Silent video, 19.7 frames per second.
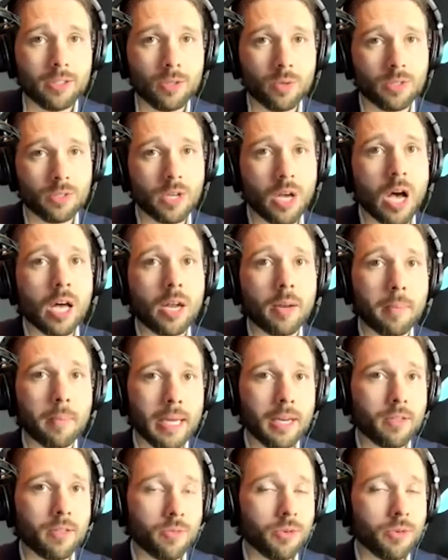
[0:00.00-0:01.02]
So it's
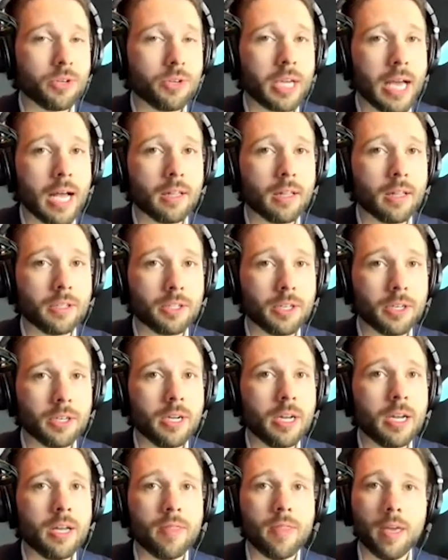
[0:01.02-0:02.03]
automated through your calendar.
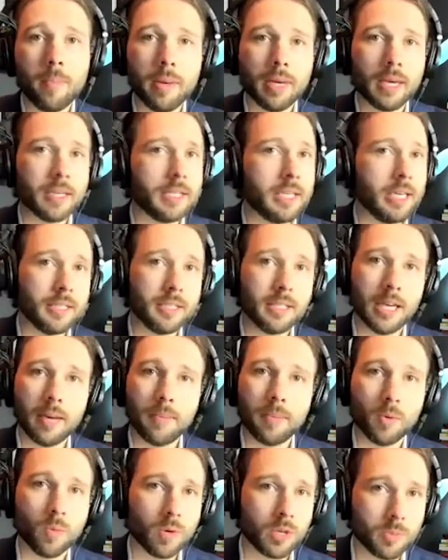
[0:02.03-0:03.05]
They pick a date and time
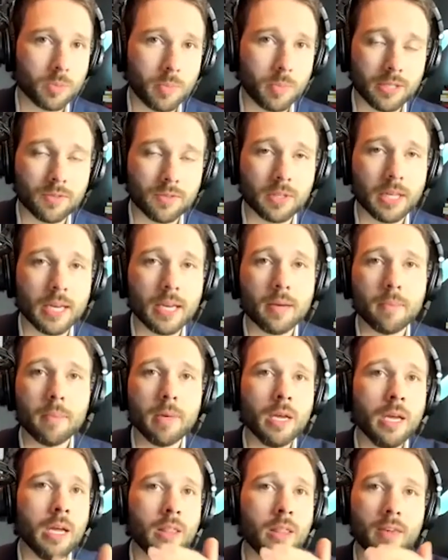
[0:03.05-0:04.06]
that works best for them.
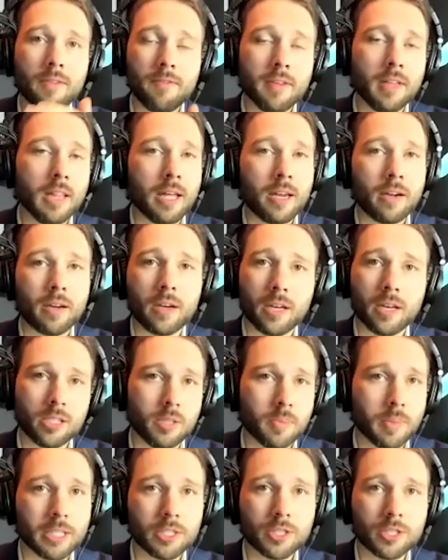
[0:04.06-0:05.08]
They fill out a
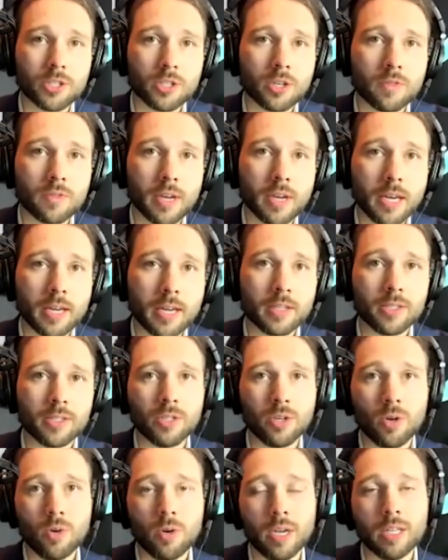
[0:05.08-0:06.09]
customized survey.
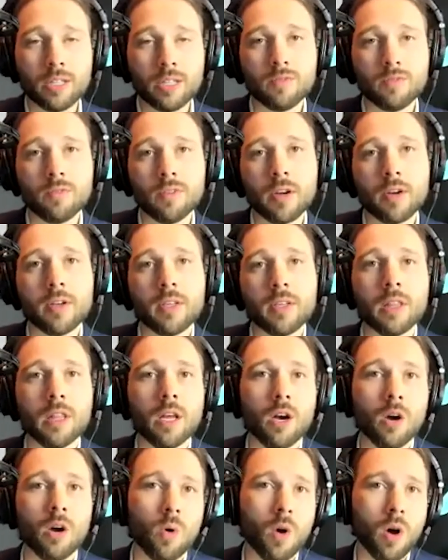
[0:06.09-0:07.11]
So it's very
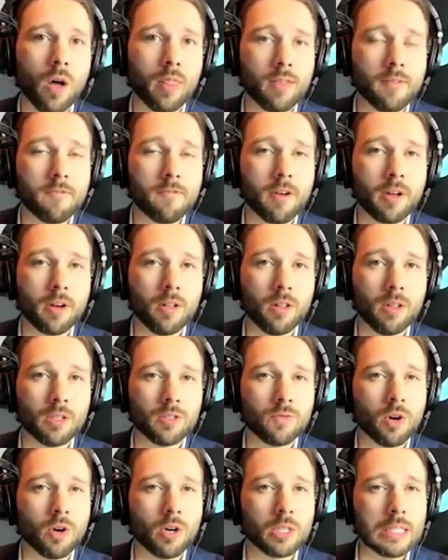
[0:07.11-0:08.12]
low on the funnel as
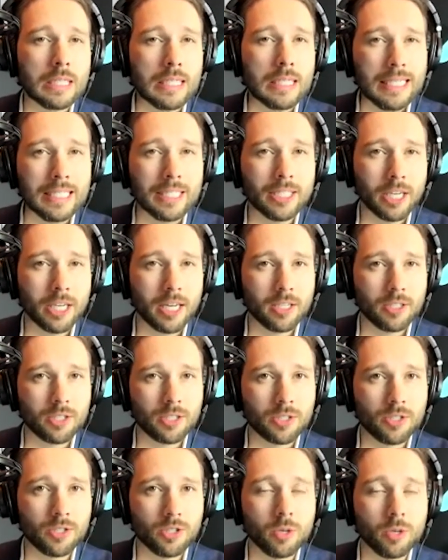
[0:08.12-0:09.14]
far as lead gen is
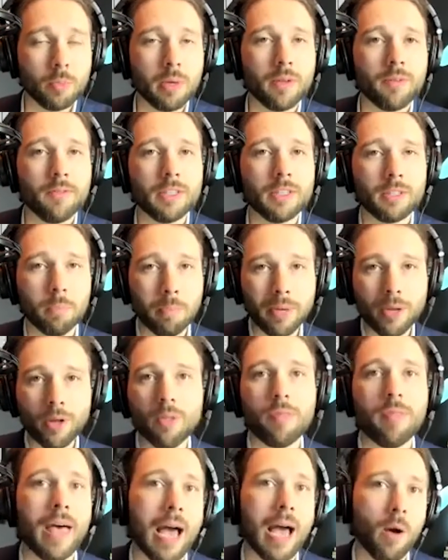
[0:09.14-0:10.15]
concerned. But if it's
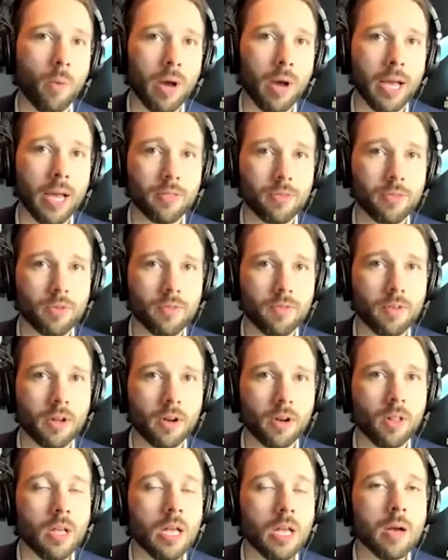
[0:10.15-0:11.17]
built that way through a
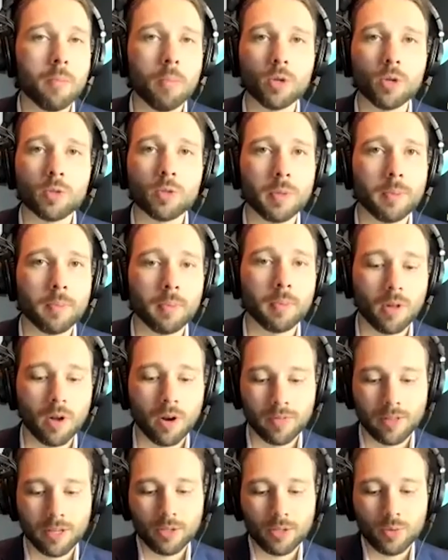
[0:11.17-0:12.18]
funnel, most people
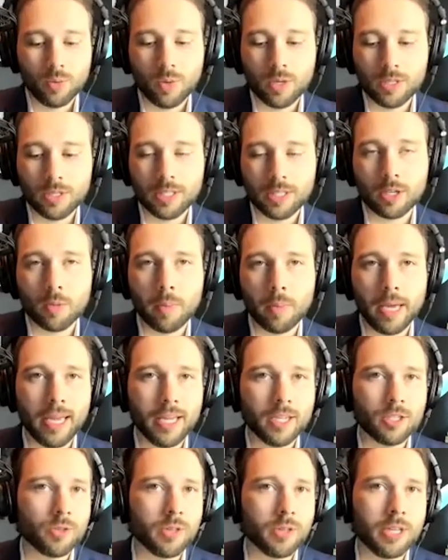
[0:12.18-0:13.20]
aren't. They do one single
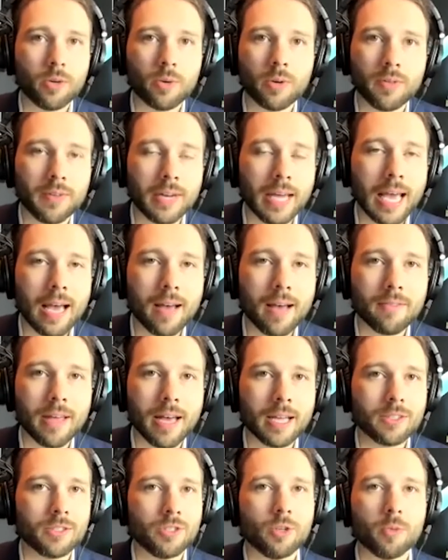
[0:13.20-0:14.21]
page or they don't even have
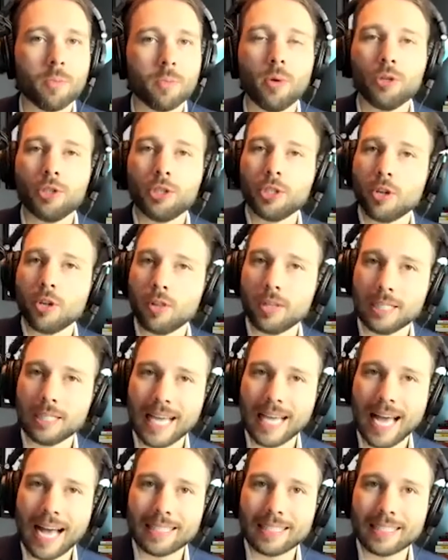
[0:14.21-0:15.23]
that. So they're pushing all these
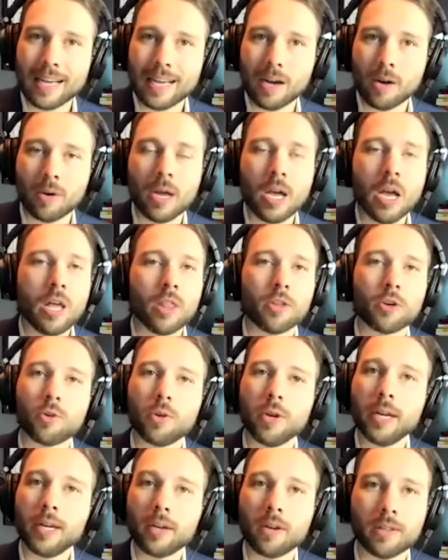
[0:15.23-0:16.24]
ads out. They're
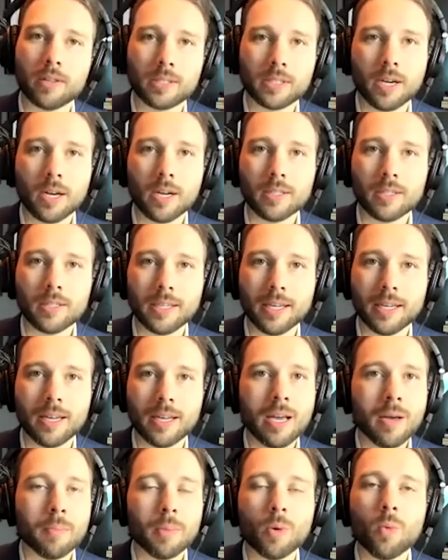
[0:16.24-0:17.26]
creating all this content,
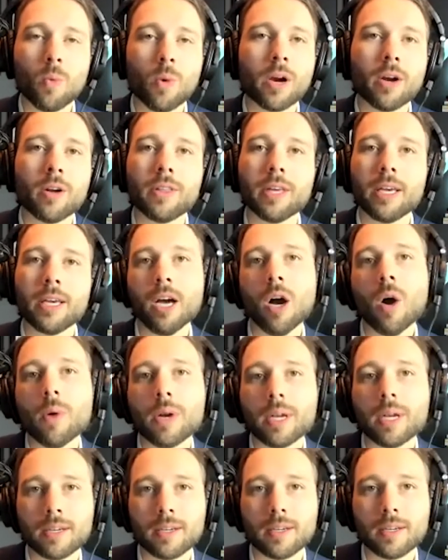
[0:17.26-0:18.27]
but where are they
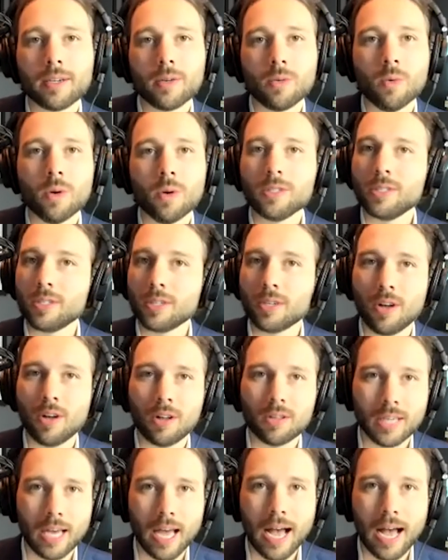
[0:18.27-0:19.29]
going? What's the call
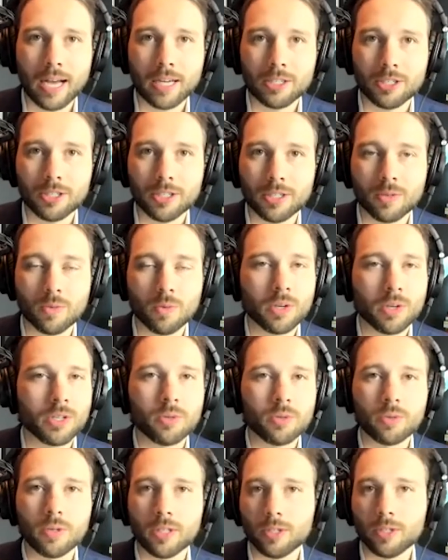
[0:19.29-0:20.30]
to action? What are you
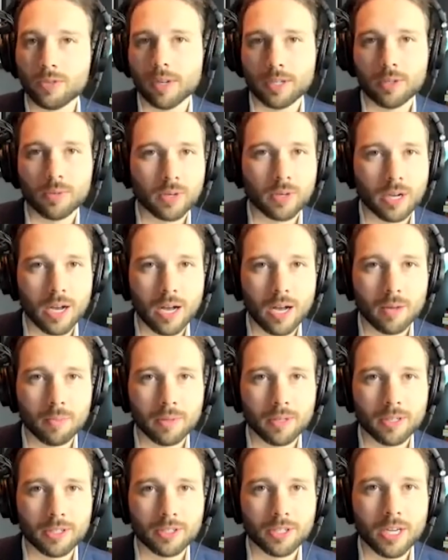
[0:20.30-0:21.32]
really trying to
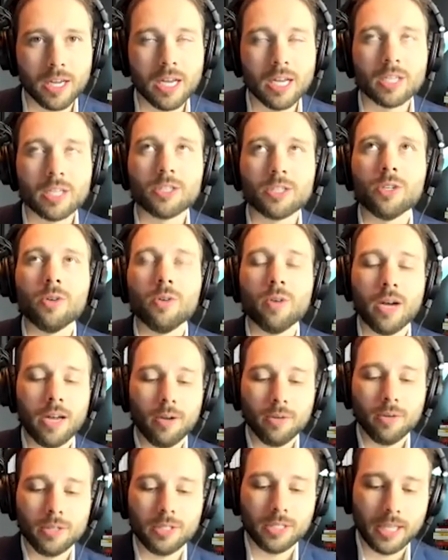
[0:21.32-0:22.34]
accomplish? So I
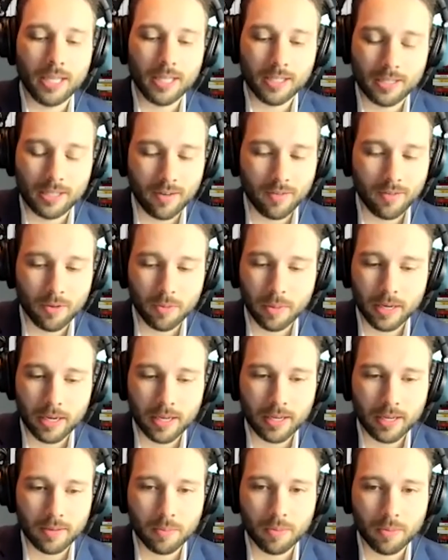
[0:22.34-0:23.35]
always say this to
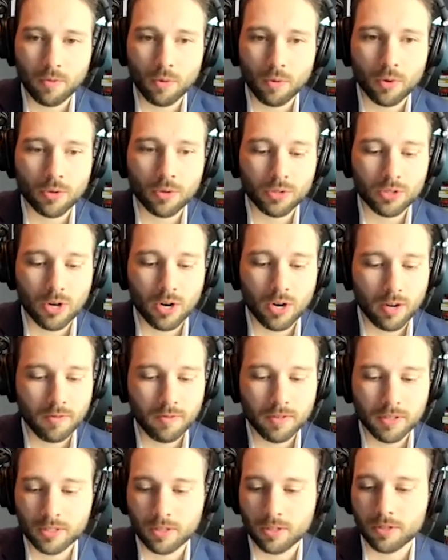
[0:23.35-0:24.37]
everybody, before you start a
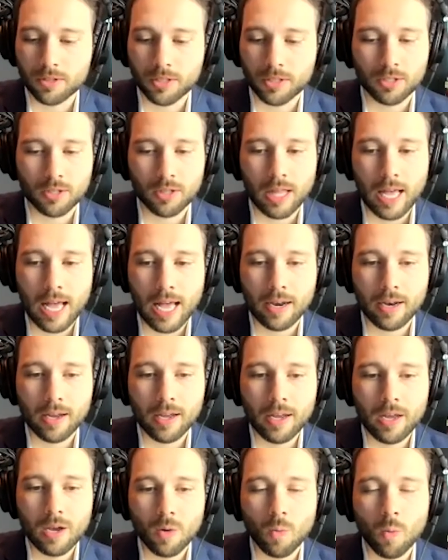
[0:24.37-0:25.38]
physical or digital ad,
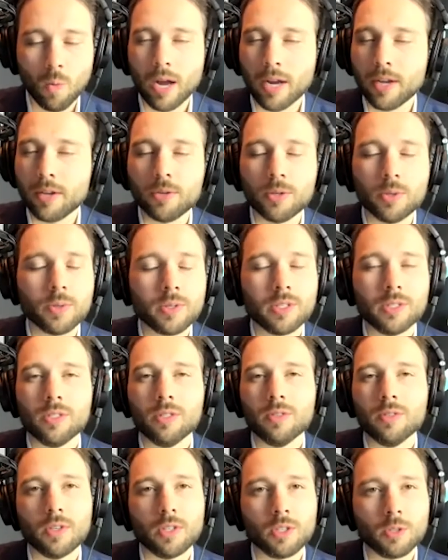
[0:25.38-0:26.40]
why are you doing this in
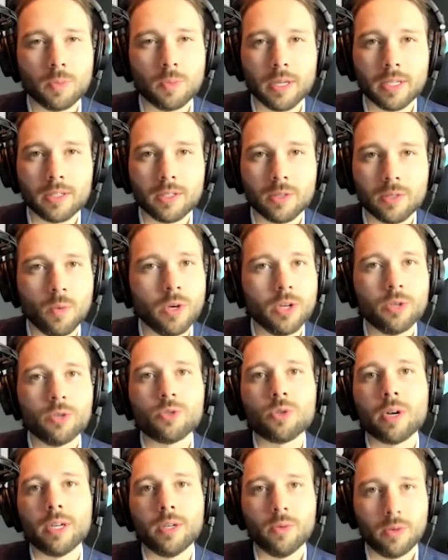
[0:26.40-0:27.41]
the first place? What are you
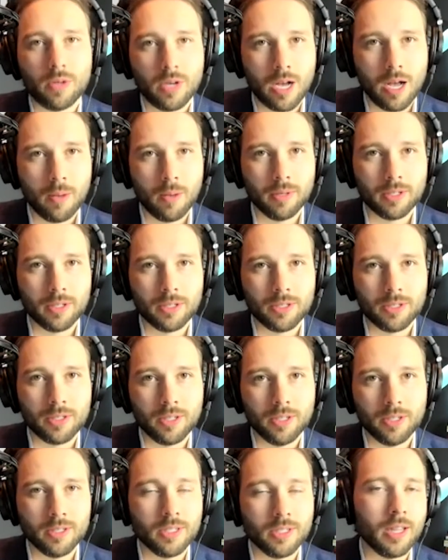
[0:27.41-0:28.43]
trying to accomplish?
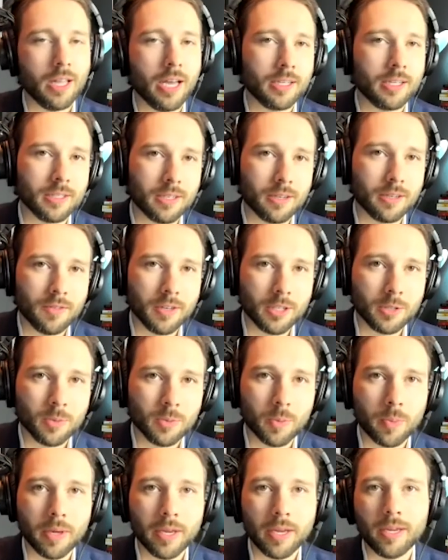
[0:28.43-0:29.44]
Is it likes on a
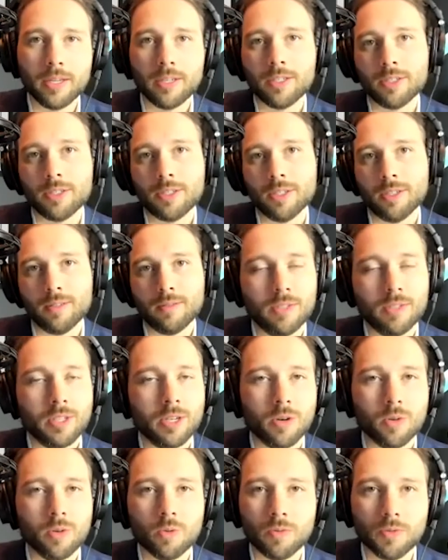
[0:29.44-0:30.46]
Facebook page? Is it,
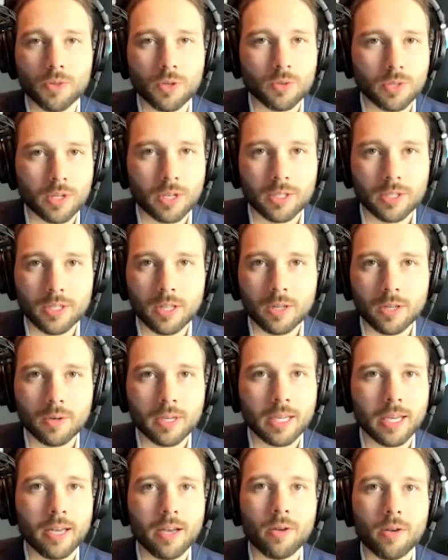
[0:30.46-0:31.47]
reviews on a Zillow
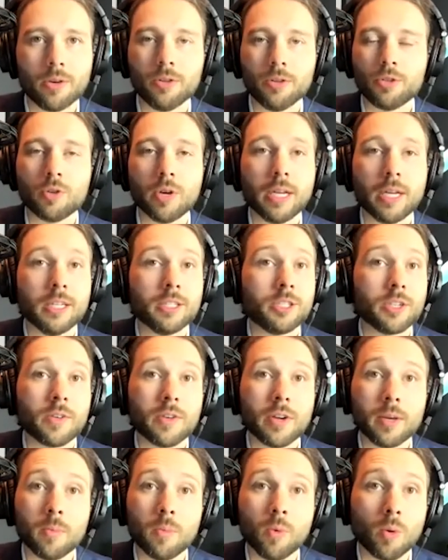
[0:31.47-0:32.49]
account? Are you trying to
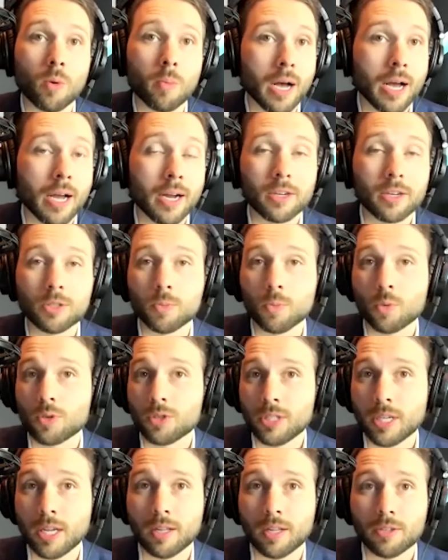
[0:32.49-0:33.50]
generate more buyers, more
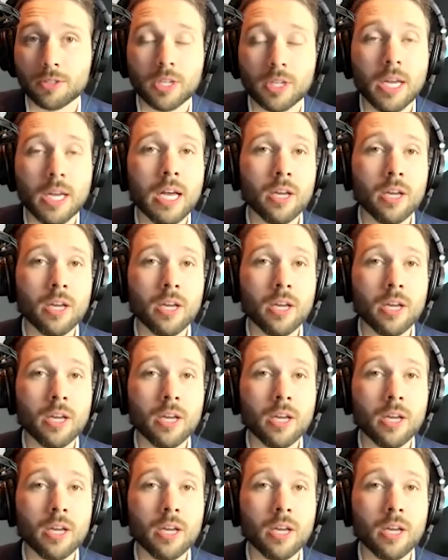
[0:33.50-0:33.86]
sellers?